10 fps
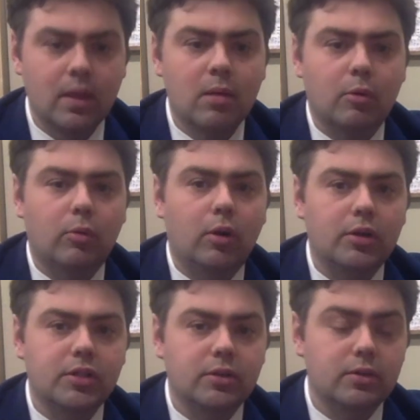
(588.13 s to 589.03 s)
but we'll also
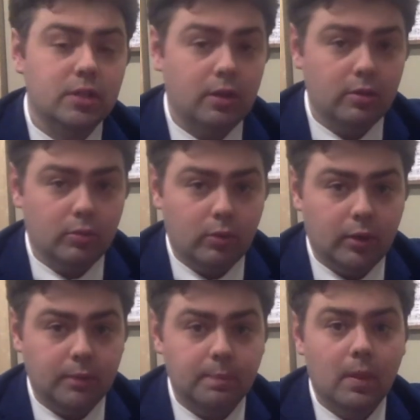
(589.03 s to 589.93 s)
use another one
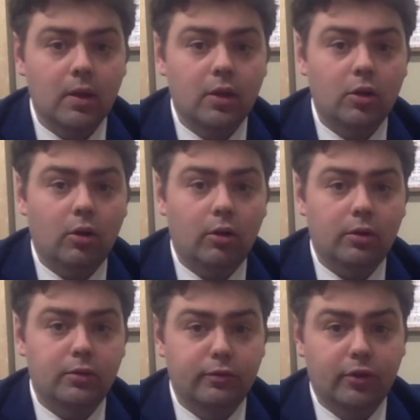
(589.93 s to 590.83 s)
called
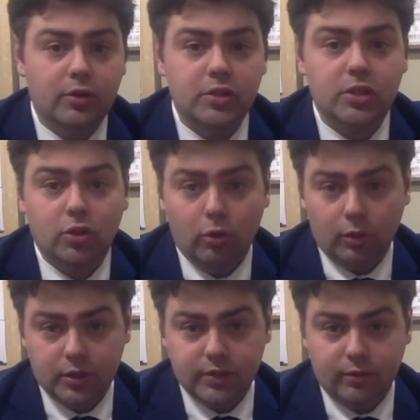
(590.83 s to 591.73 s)

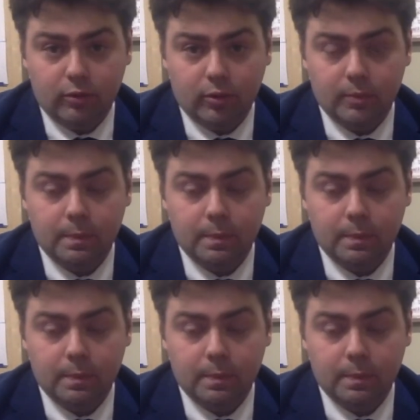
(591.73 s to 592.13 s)
verse-chorus form.